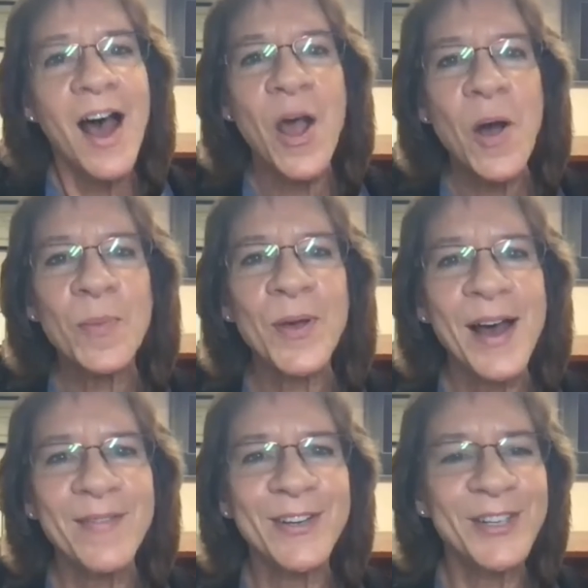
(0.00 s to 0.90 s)
I hope you
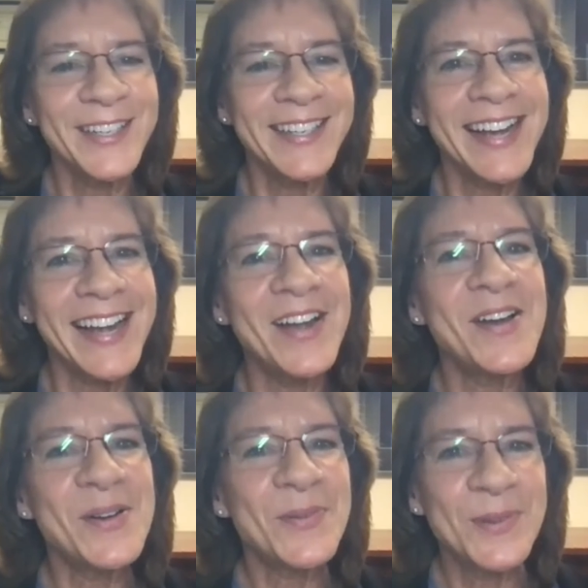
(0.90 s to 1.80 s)
have a good day.
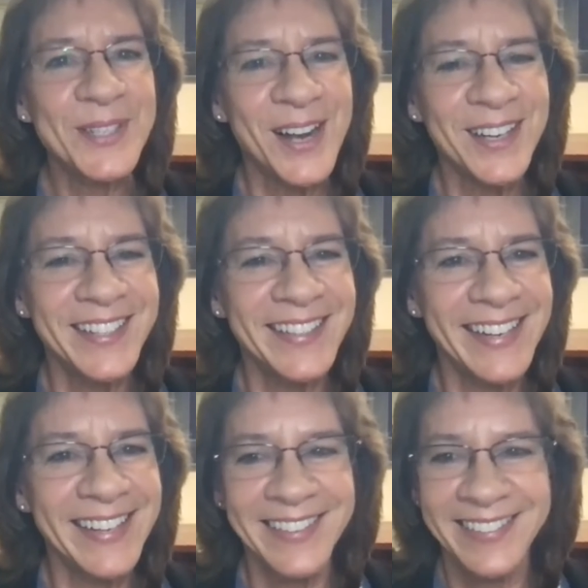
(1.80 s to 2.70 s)
We'll talk to you
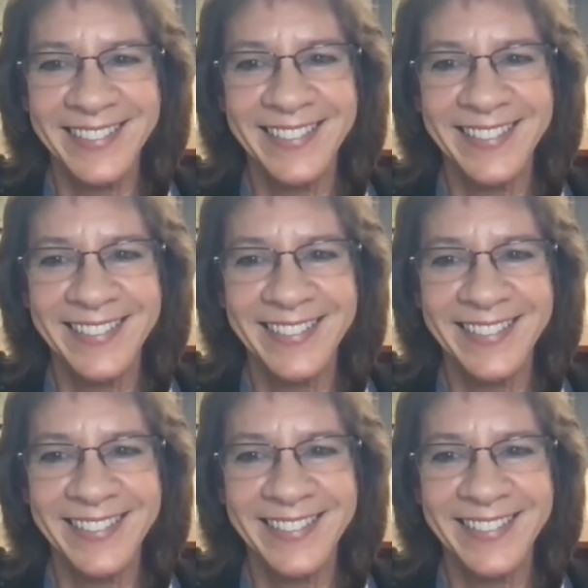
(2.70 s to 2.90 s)
later.